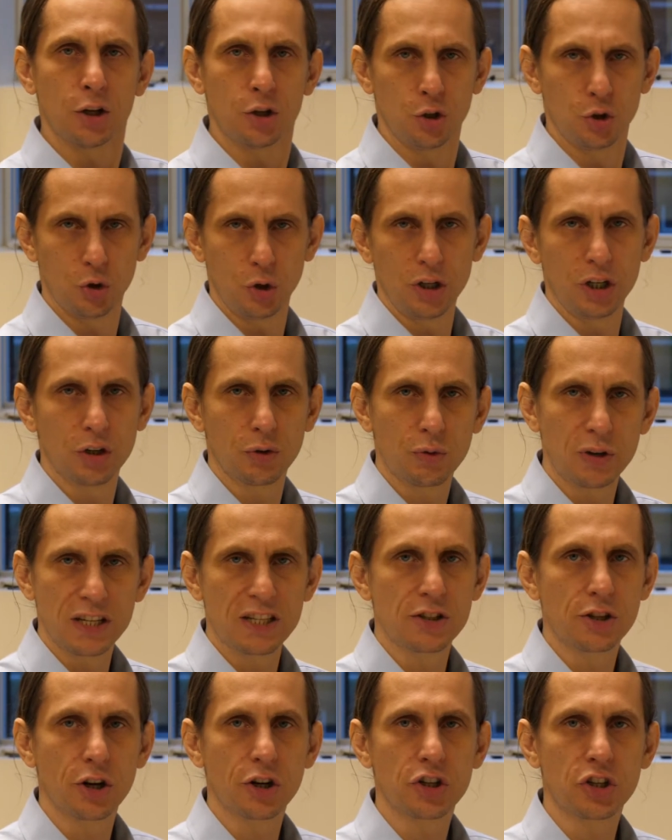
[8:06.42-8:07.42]
During
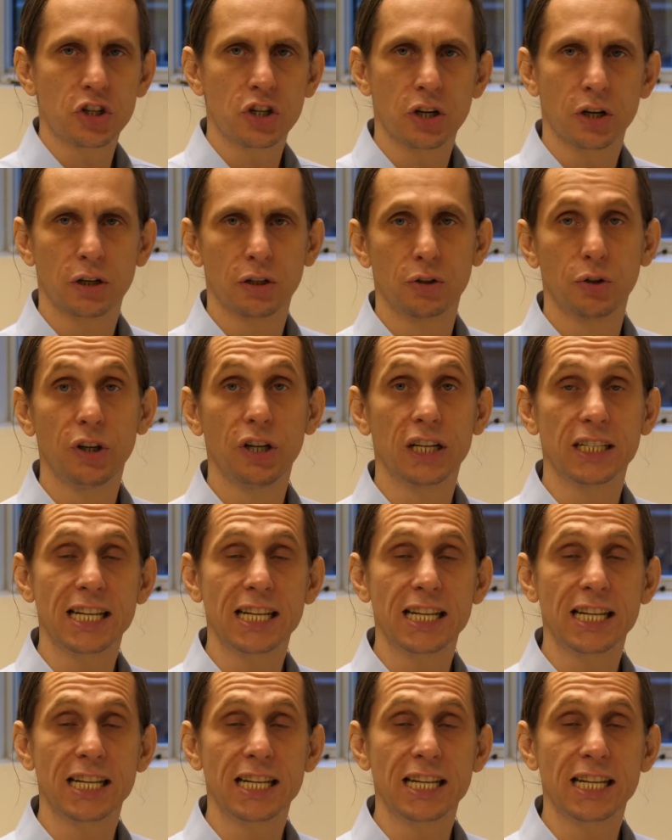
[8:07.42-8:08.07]
a